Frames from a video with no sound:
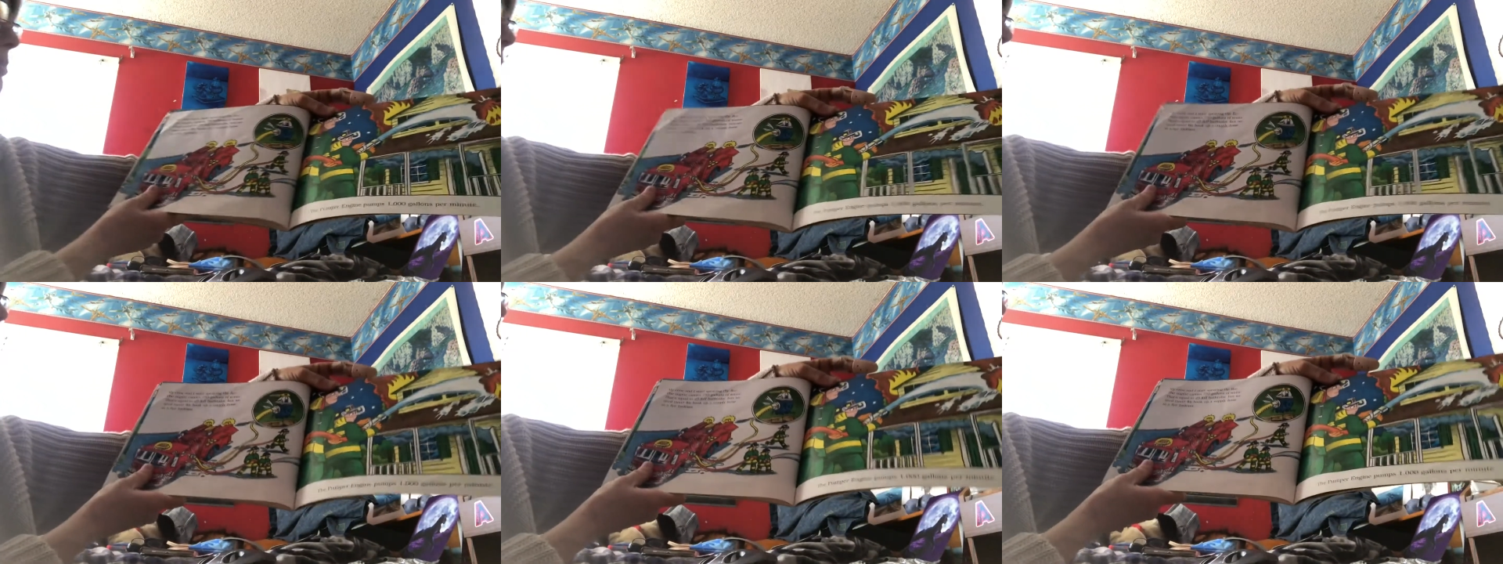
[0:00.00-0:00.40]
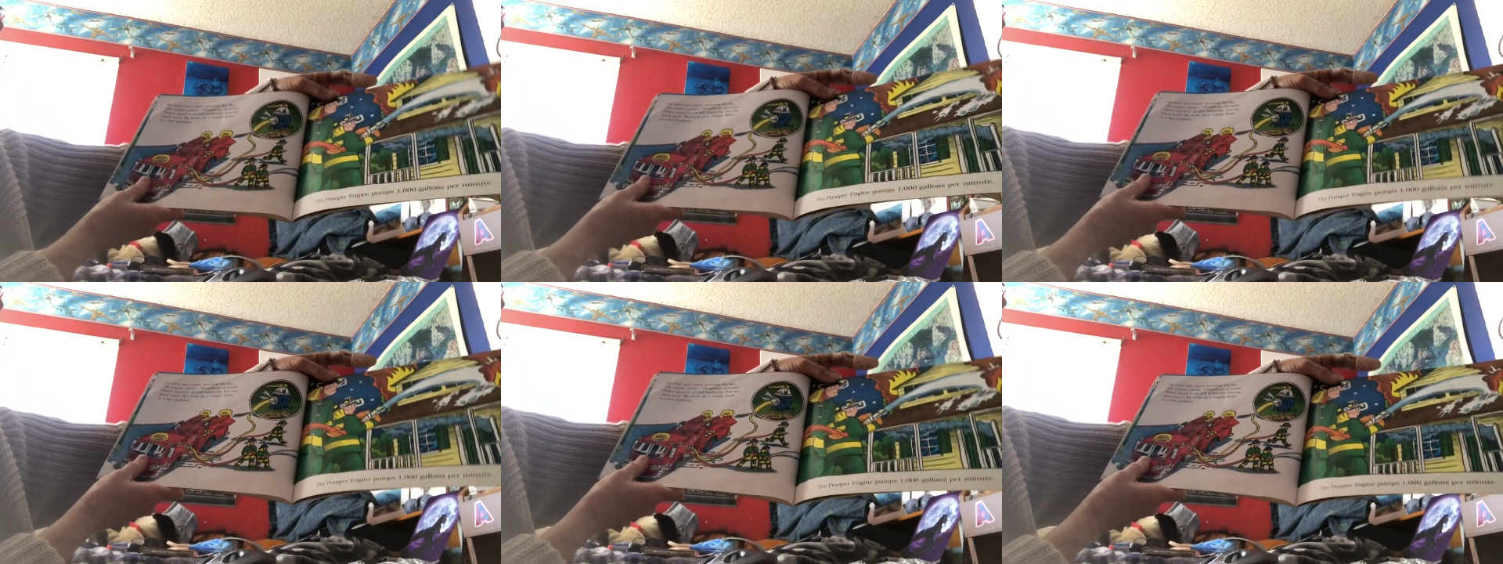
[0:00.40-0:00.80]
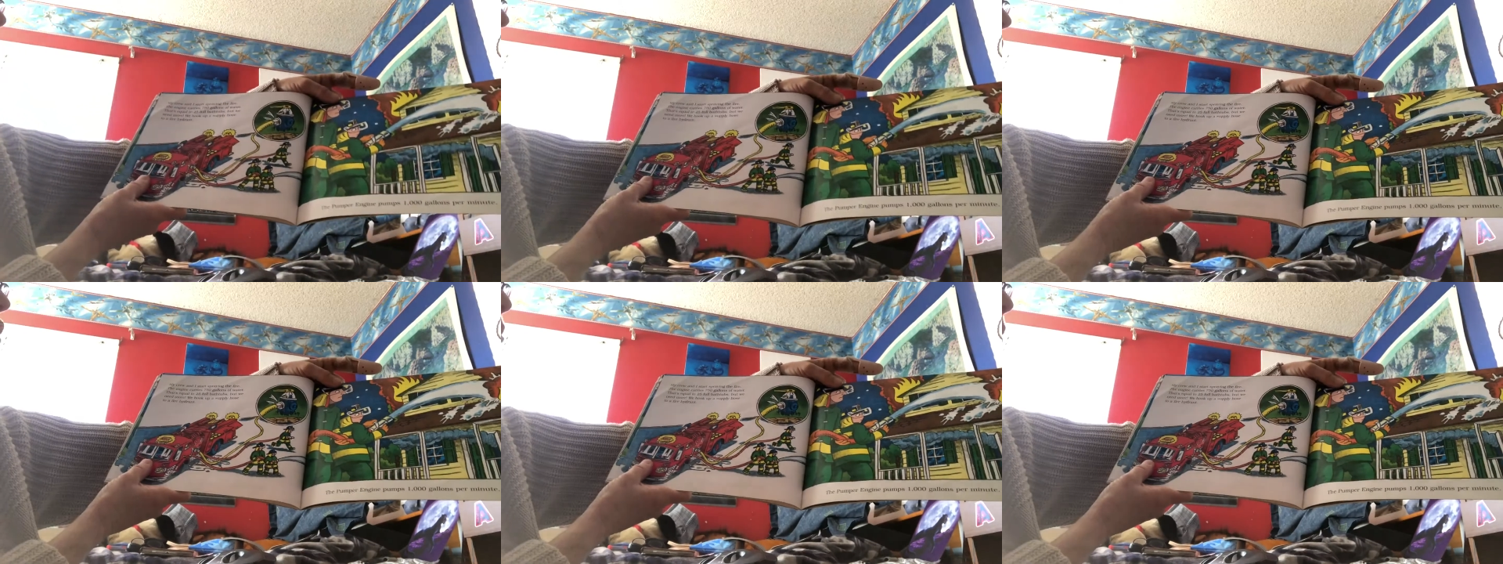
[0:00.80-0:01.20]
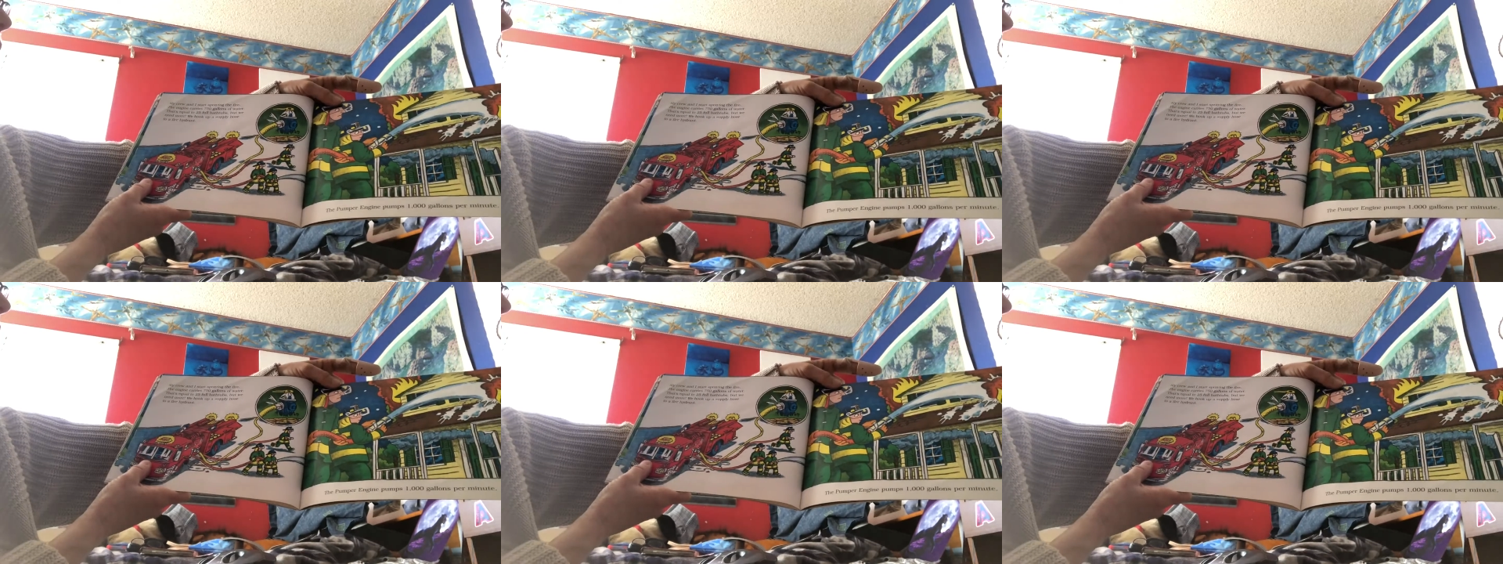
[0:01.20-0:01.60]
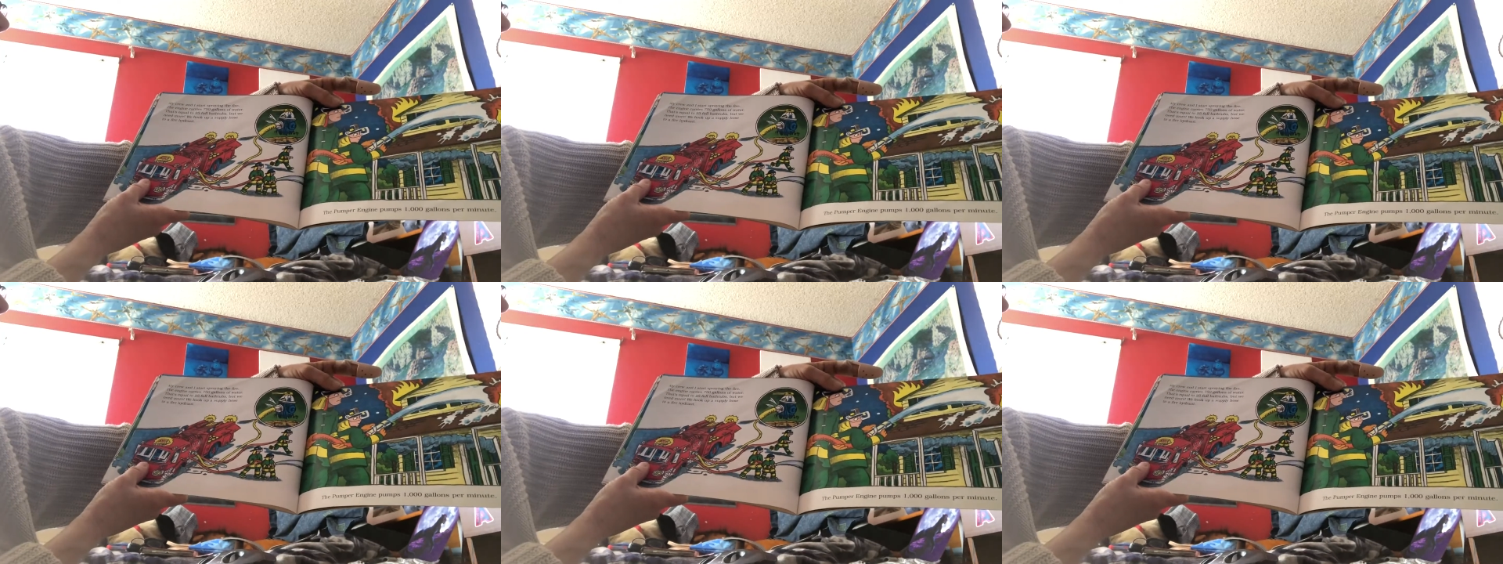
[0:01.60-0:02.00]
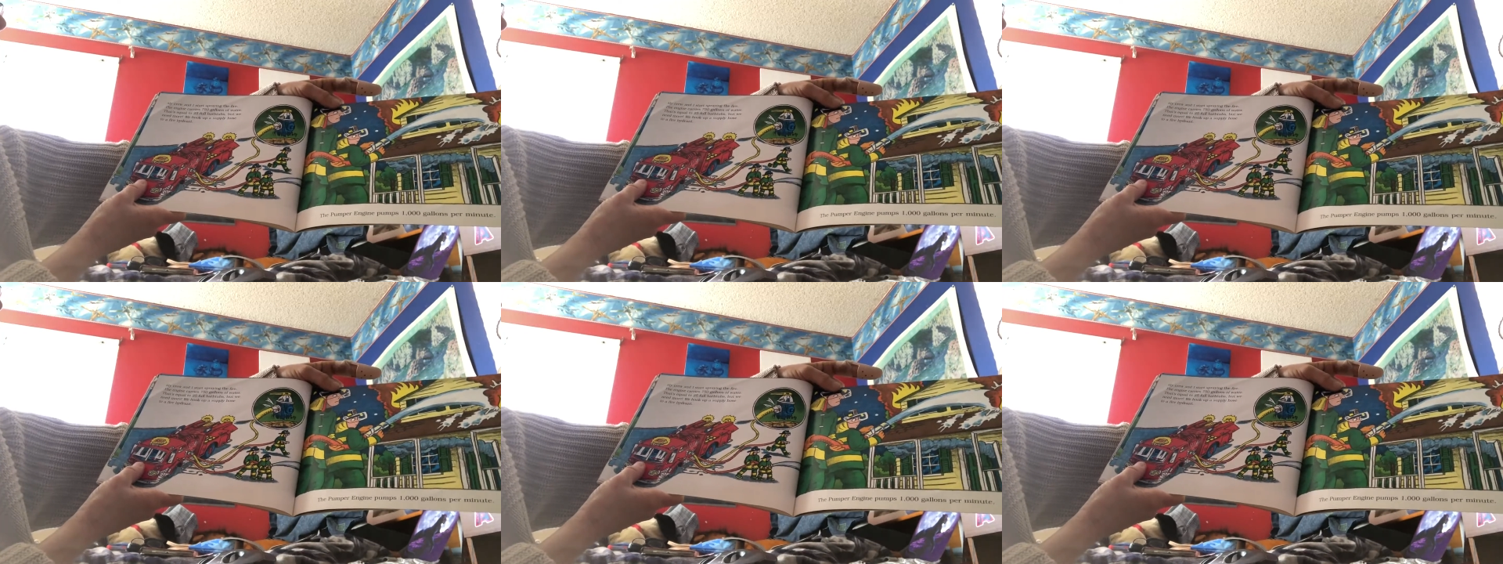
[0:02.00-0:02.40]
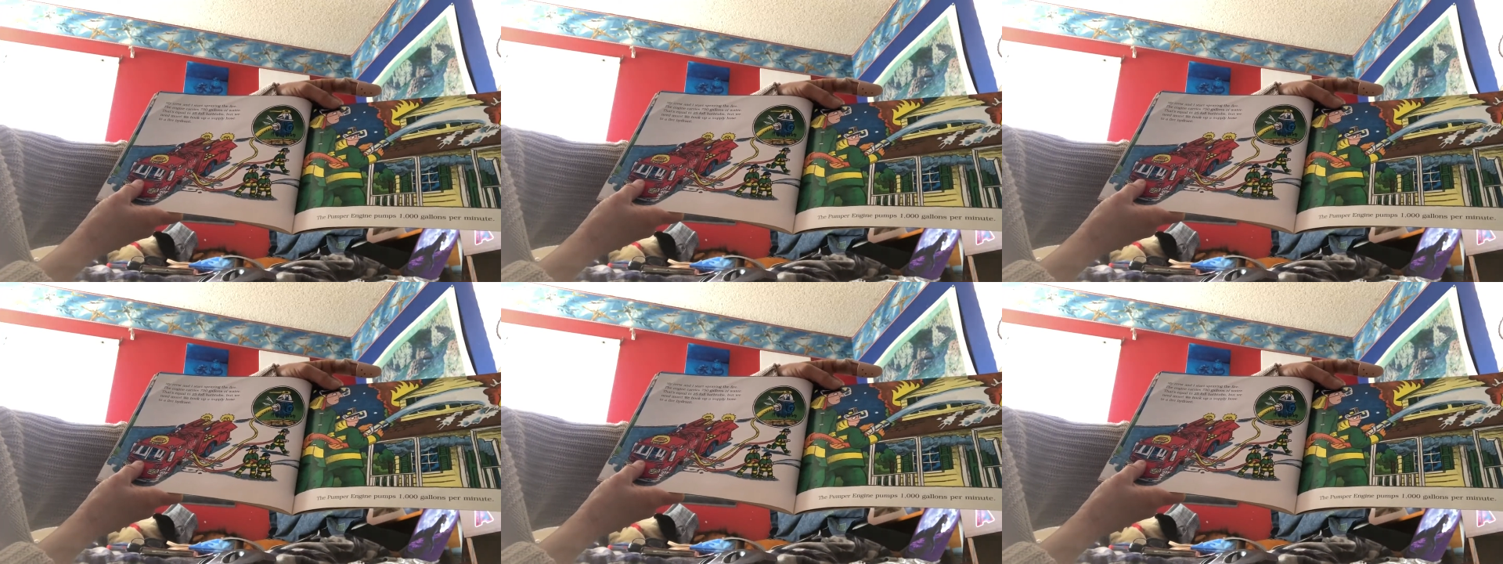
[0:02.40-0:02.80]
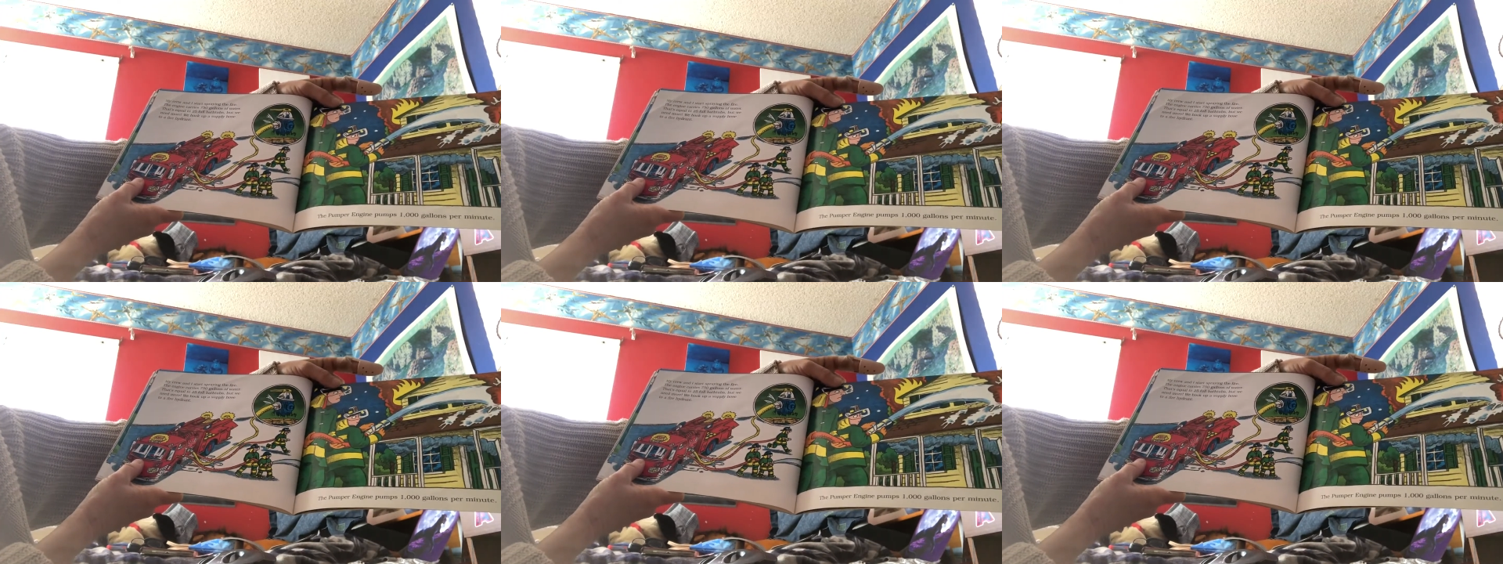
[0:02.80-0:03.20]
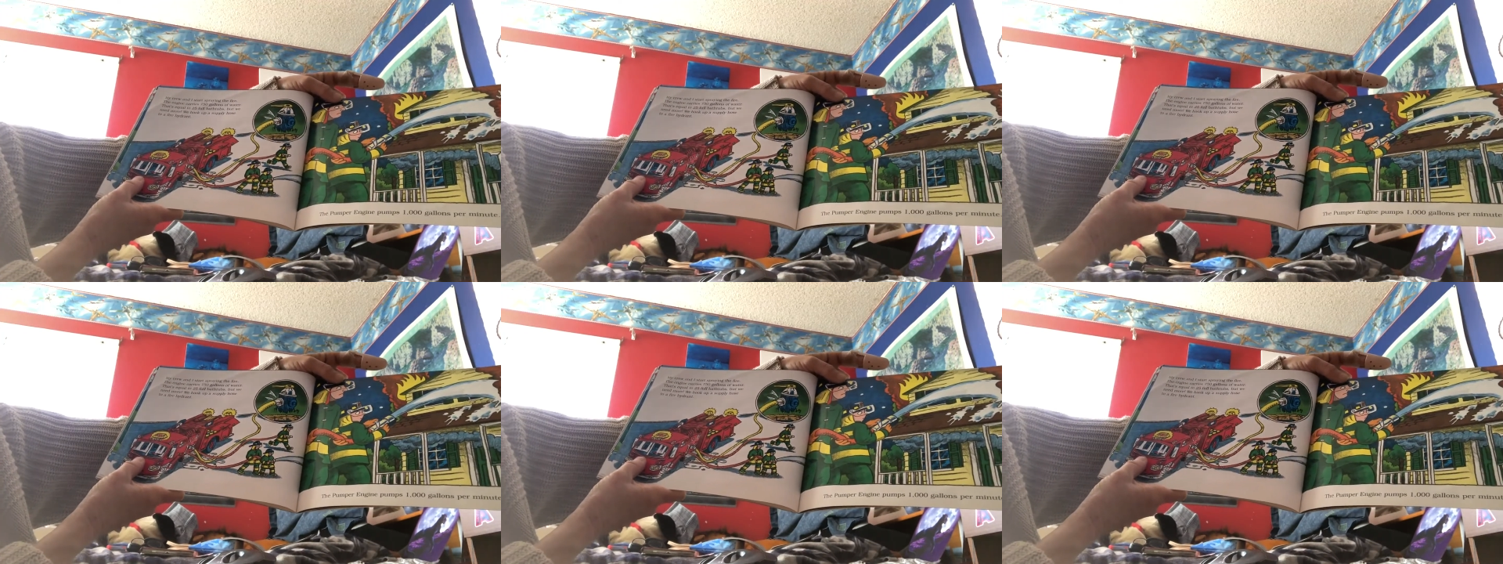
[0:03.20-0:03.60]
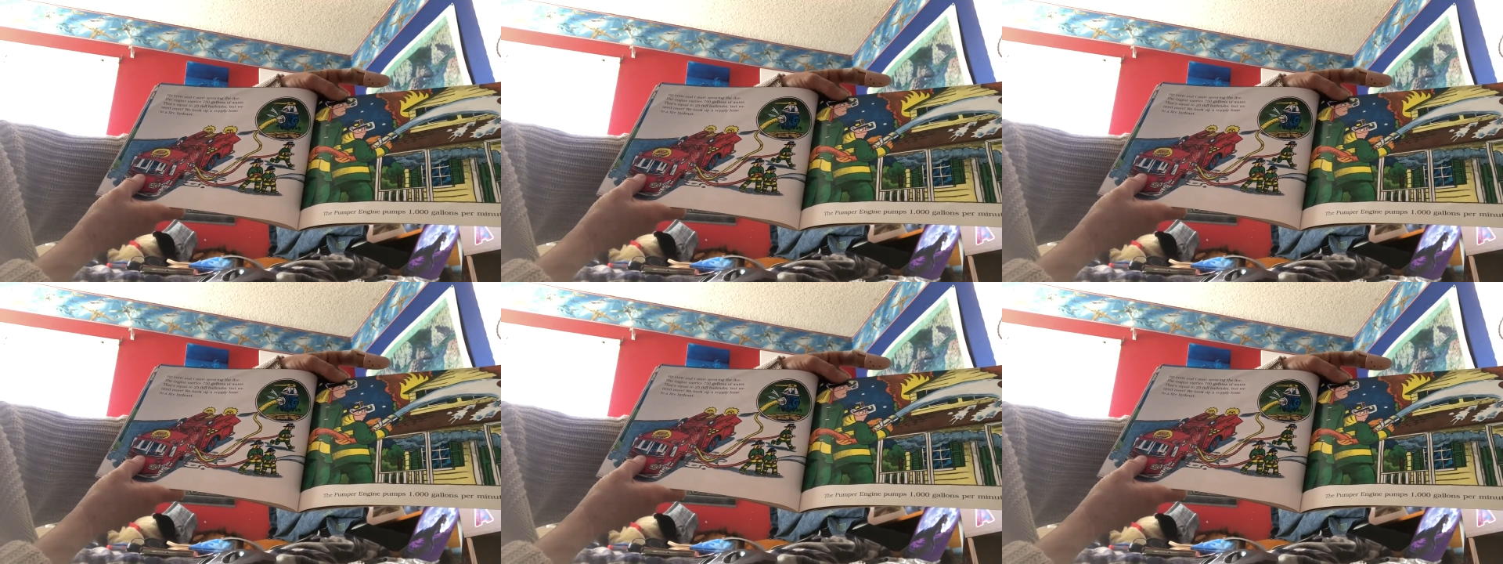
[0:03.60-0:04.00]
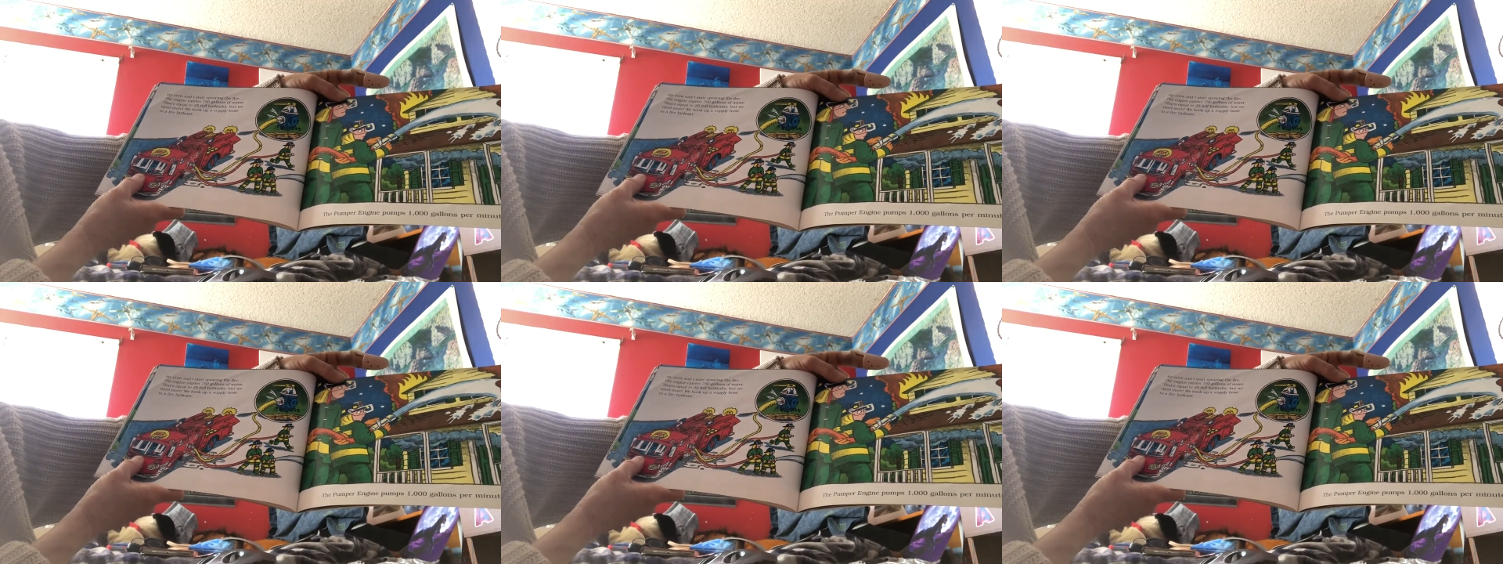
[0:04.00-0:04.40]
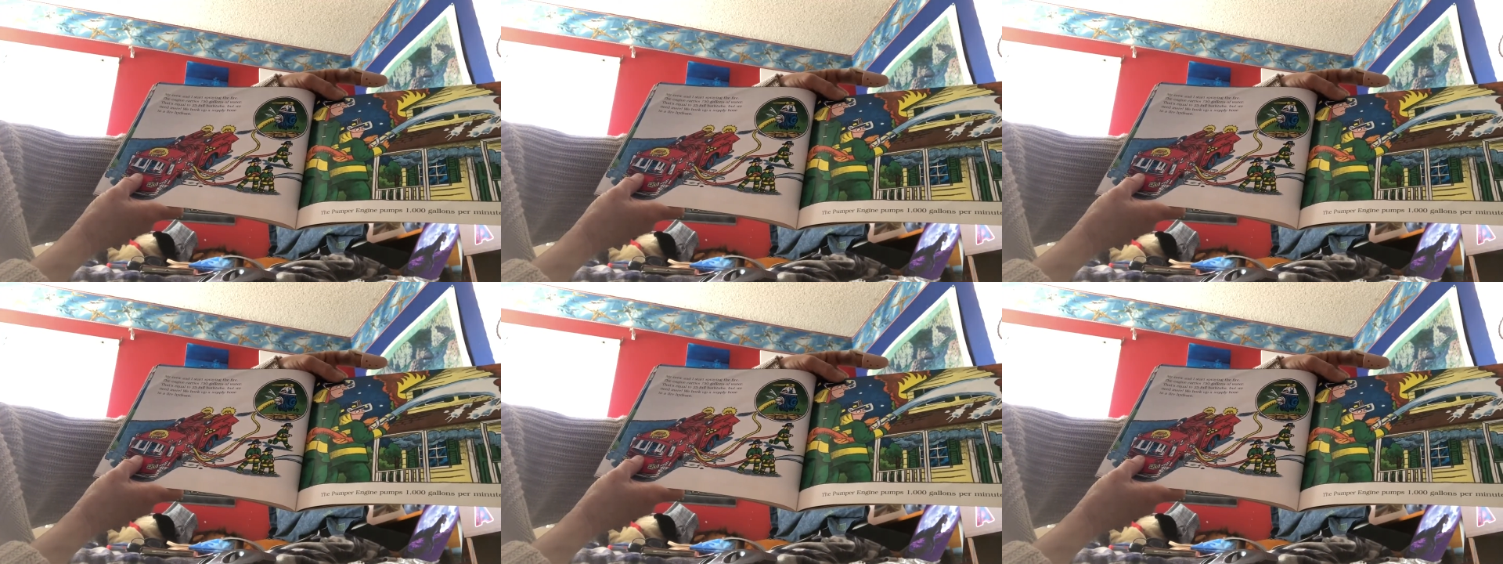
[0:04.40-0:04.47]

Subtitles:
[unreadable: no face in view]